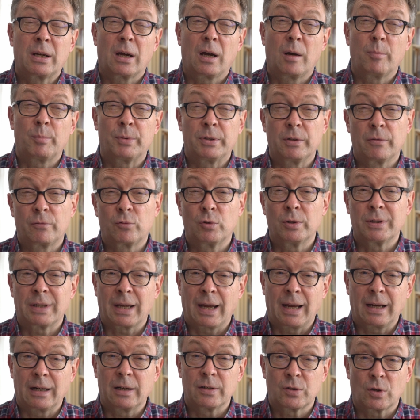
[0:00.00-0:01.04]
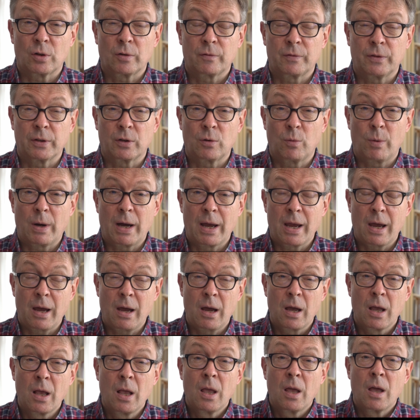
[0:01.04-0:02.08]
pick up different angles of the
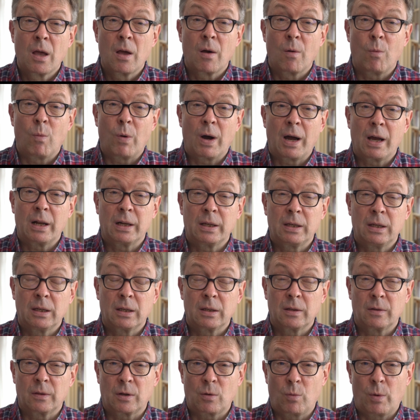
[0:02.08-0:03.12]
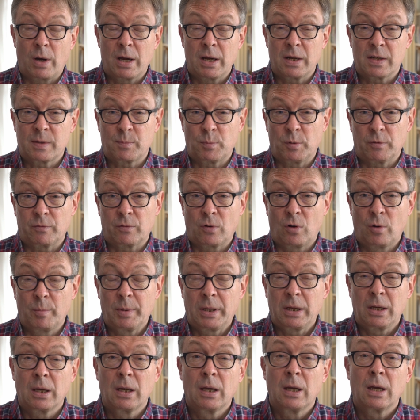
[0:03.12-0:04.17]
choir while the choir is
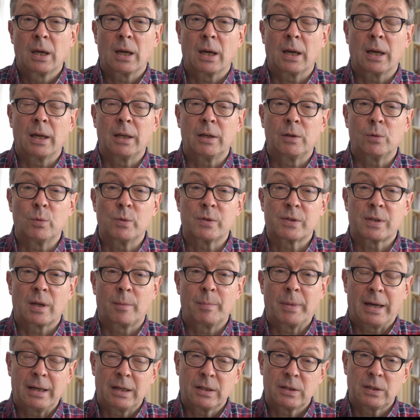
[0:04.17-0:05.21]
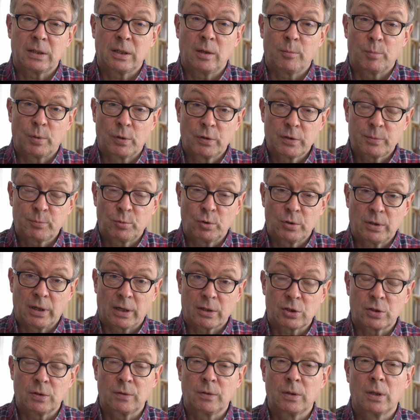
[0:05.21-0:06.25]
performing and do some editing in
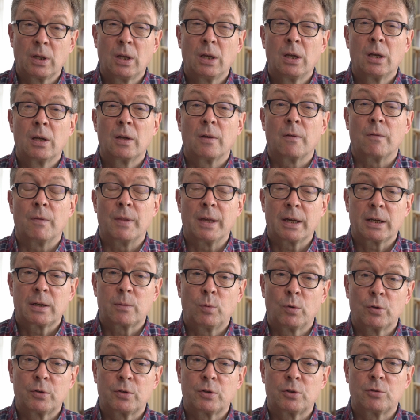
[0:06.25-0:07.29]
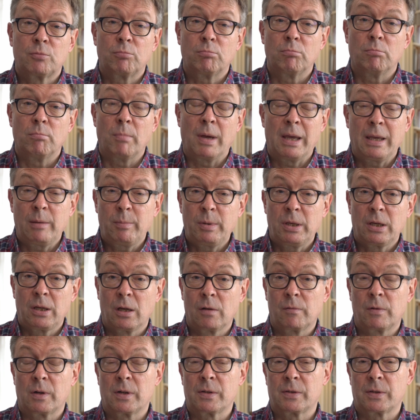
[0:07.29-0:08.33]
post-production, that would maybe
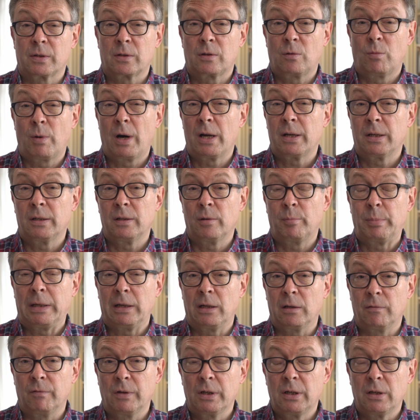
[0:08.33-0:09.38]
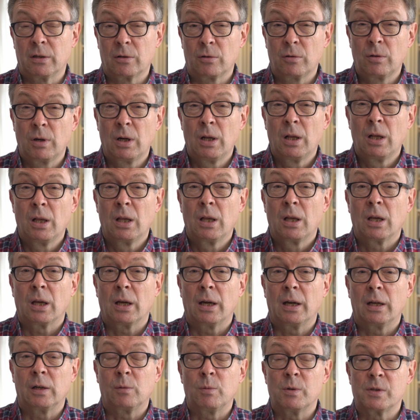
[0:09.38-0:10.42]
give us quite an appealing video.
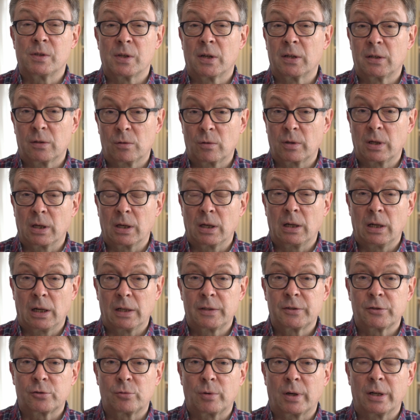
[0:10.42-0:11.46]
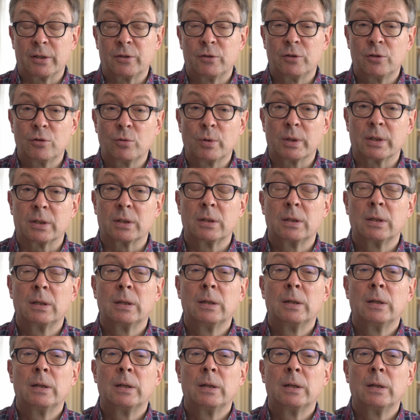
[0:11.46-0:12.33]
And we said, okay, let's try to do it.